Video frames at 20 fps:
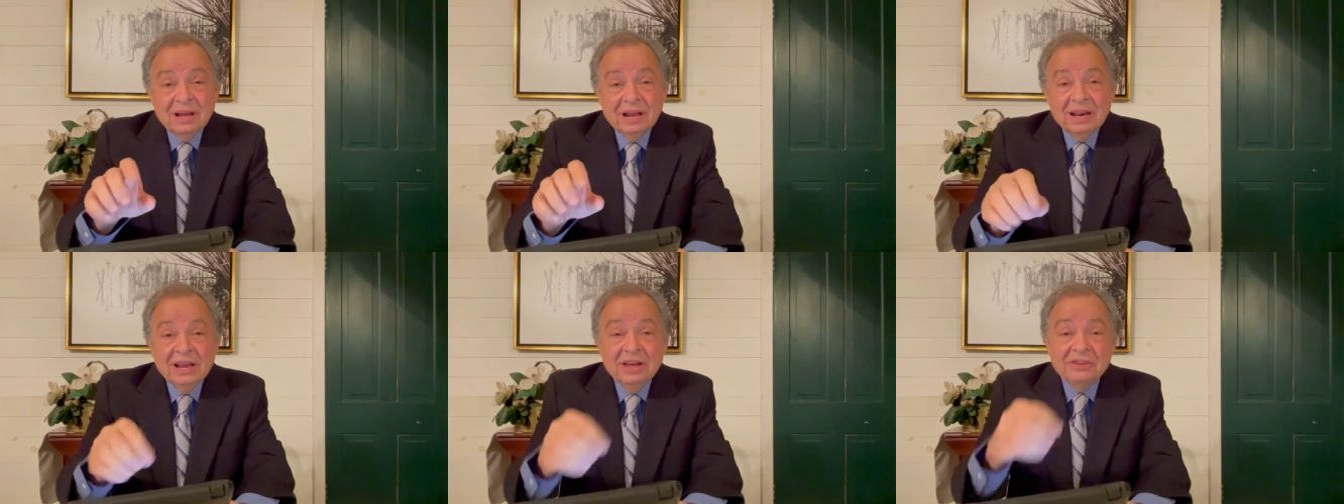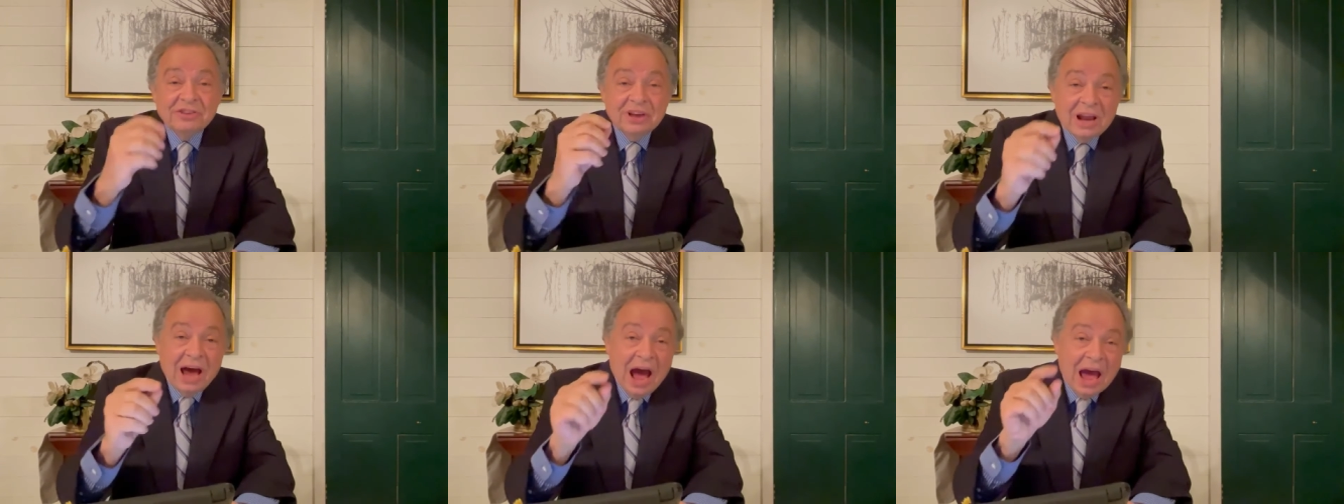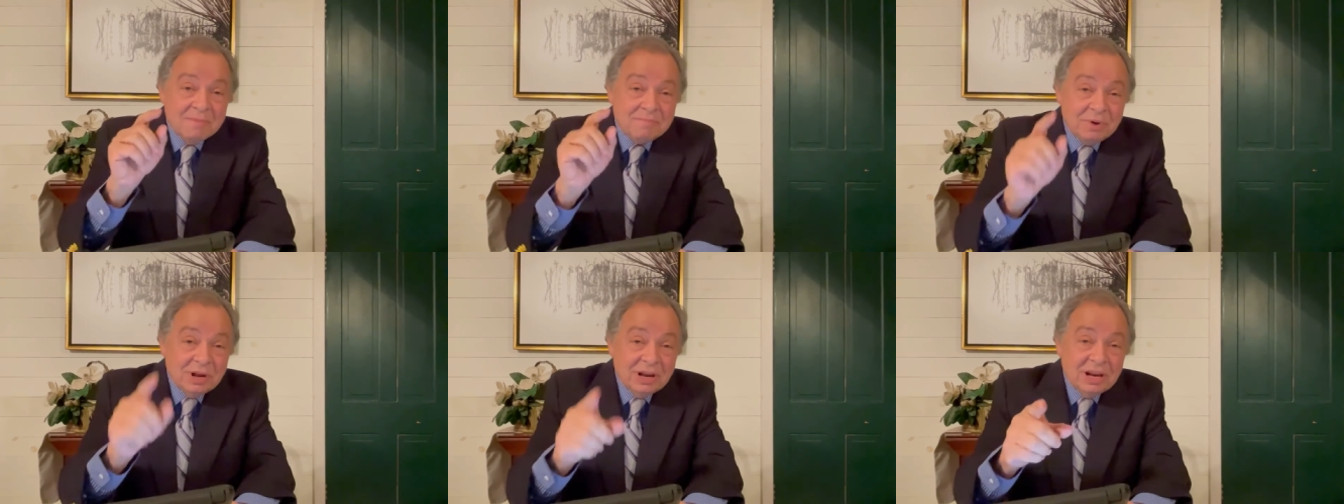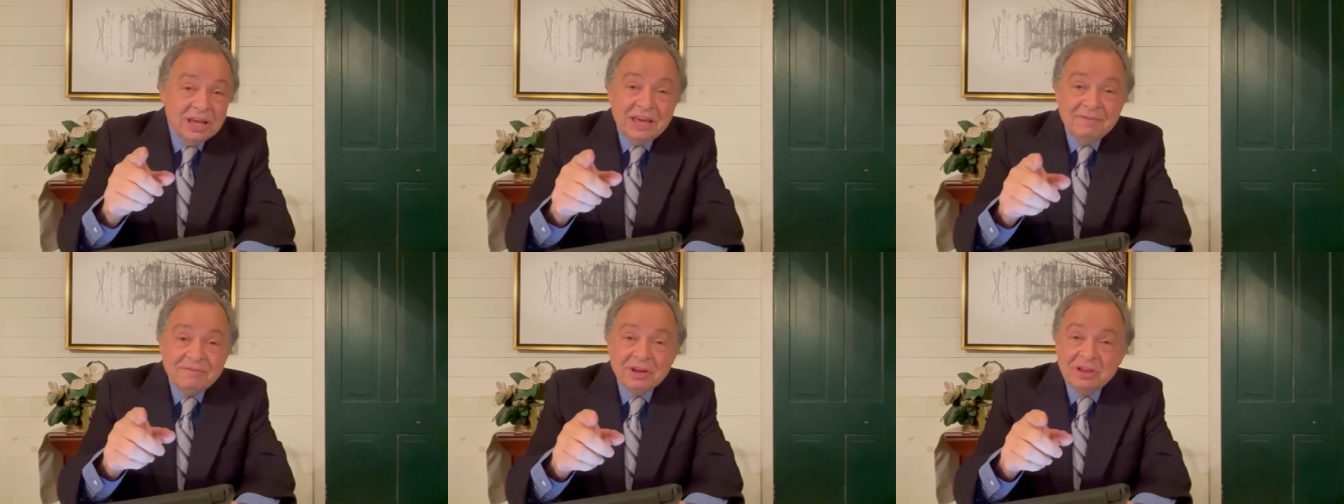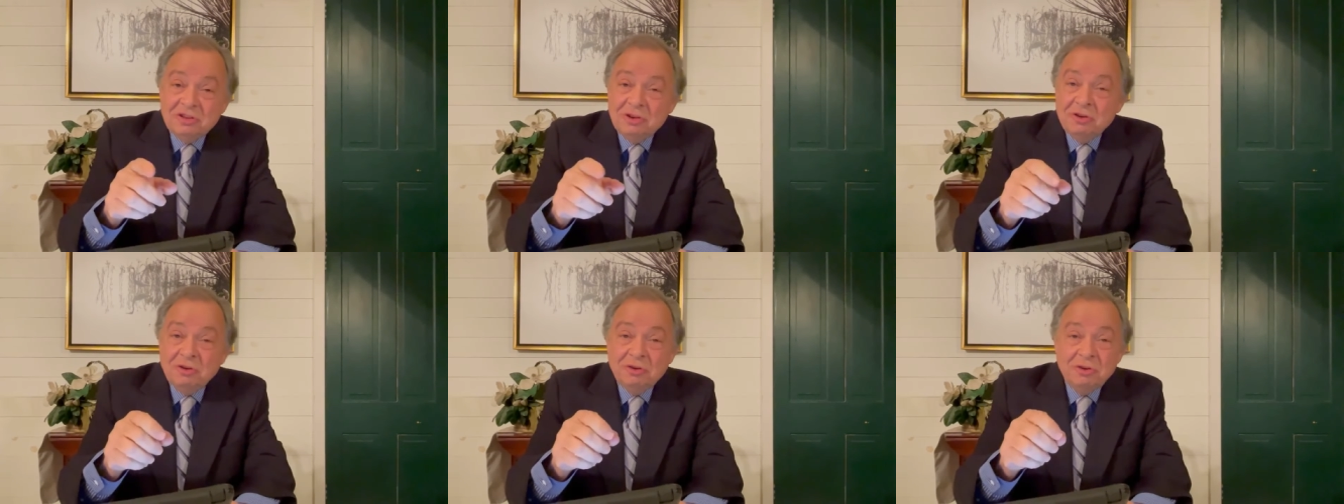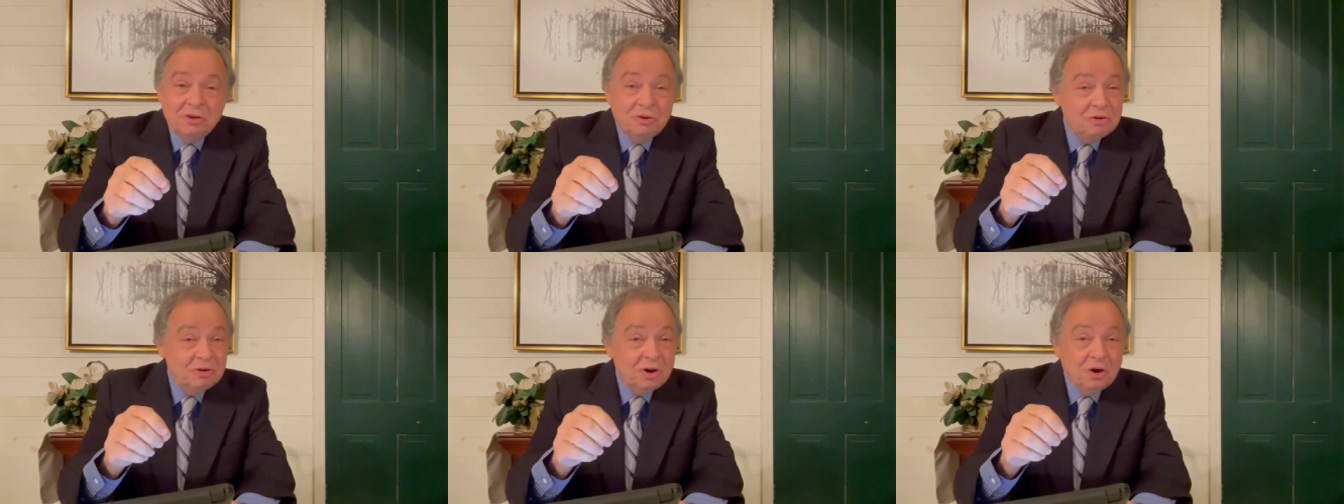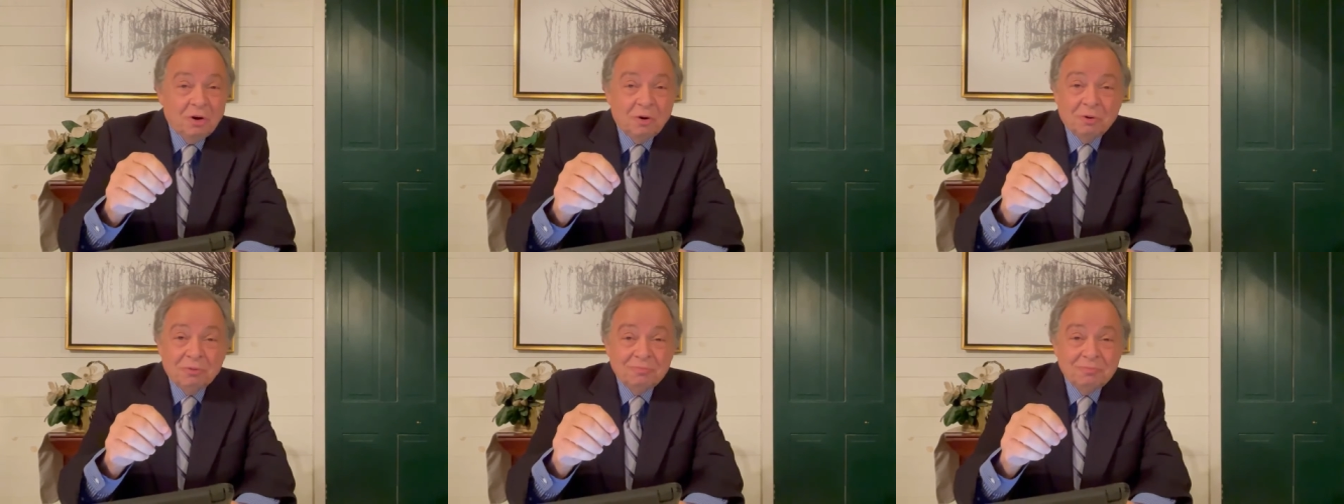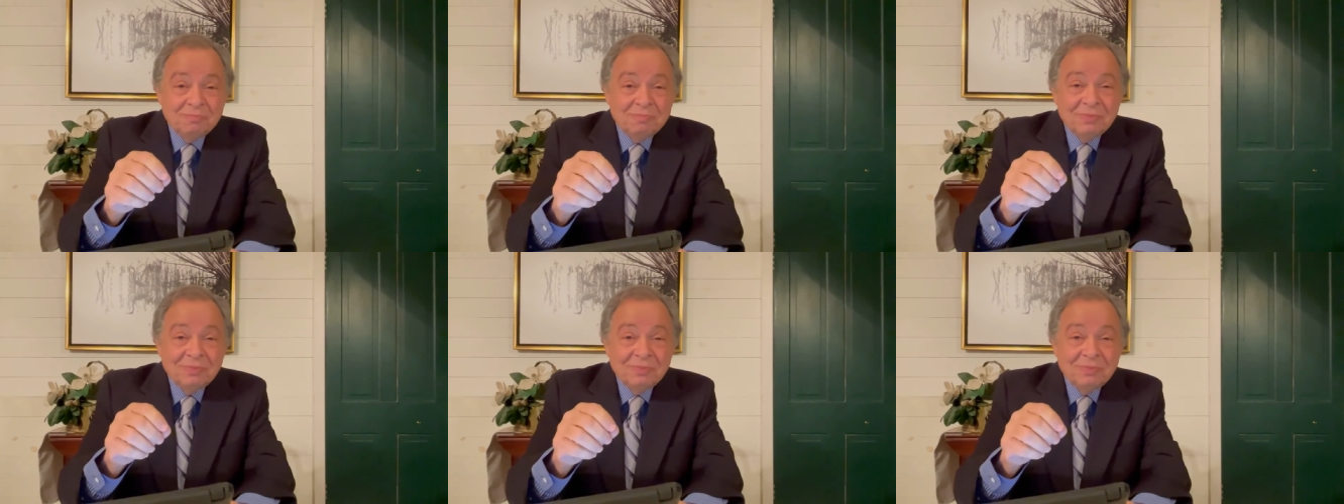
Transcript: Listen, I believe in you. You know,